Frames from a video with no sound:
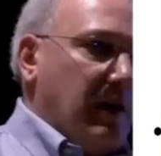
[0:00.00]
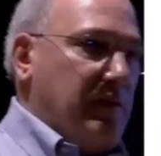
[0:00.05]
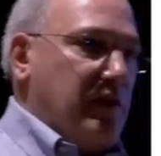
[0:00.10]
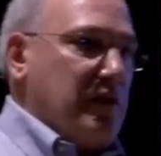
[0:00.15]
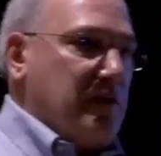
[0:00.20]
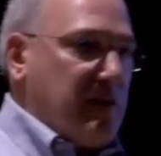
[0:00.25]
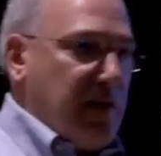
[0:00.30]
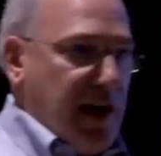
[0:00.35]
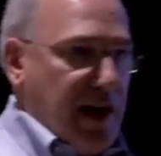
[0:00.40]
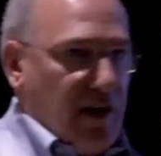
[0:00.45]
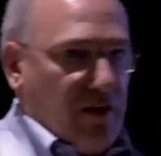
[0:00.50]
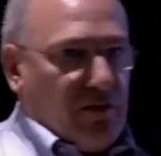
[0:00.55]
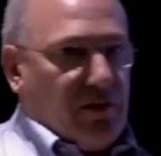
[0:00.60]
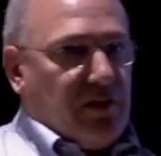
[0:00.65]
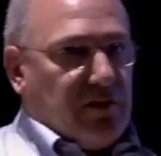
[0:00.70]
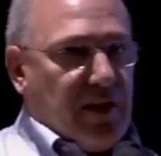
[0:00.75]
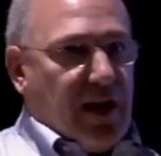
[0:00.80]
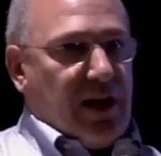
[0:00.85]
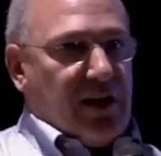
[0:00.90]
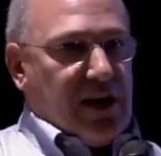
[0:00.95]
of your
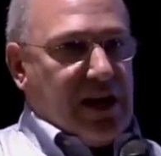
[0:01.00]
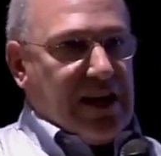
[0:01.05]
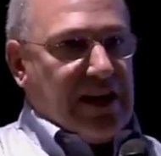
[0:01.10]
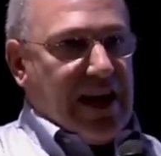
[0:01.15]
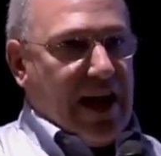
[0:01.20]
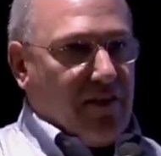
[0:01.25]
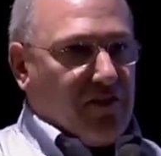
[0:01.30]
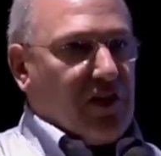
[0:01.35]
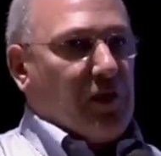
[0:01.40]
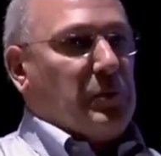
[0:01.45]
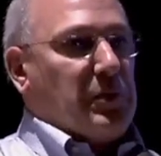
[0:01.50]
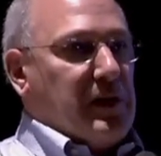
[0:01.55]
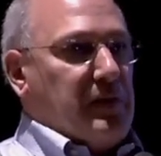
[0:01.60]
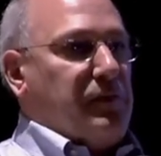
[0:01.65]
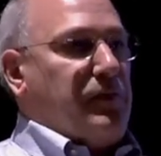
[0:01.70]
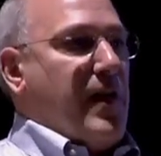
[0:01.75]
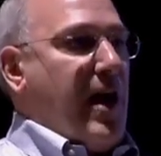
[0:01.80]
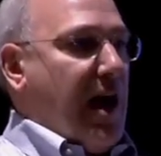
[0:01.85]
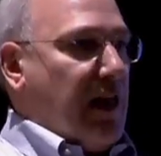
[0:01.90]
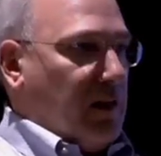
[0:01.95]
town that inevitably
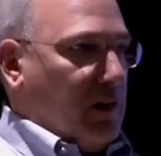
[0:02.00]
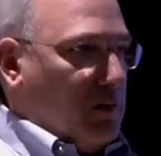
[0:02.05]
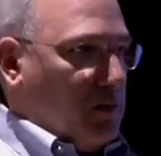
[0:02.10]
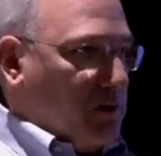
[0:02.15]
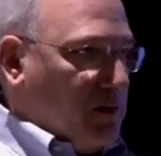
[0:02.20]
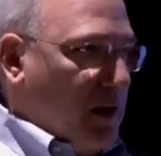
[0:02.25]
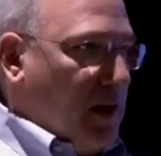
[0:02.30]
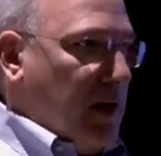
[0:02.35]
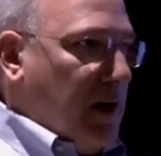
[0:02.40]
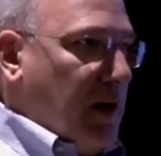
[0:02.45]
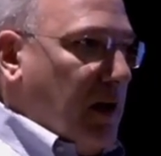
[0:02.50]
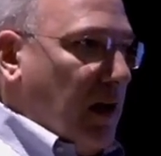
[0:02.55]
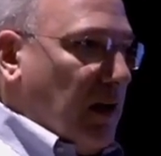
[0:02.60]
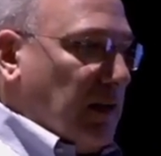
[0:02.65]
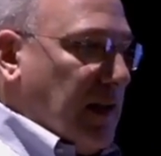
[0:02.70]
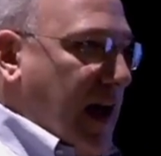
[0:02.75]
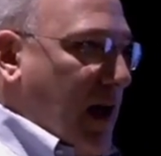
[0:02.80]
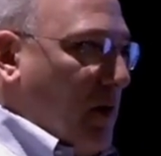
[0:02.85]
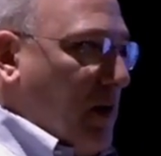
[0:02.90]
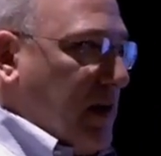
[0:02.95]
follows
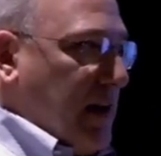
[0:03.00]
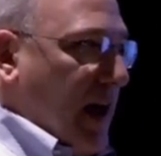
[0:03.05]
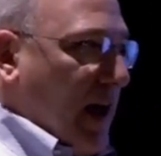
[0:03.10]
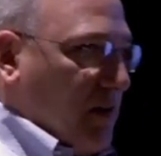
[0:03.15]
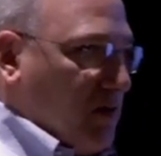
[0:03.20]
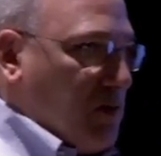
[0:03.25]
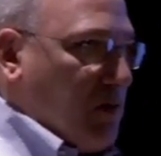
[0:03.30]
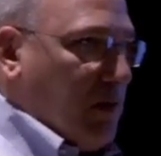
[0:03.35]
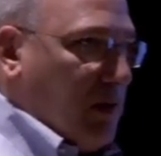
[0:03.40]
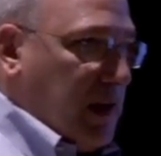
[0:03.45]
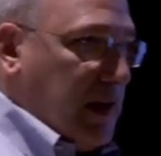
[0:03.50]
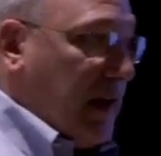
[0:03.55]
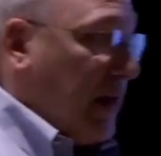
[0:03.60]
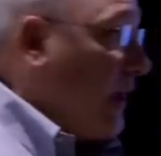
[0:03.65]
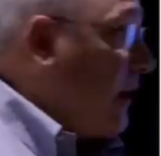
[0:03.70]
allowing gas drilling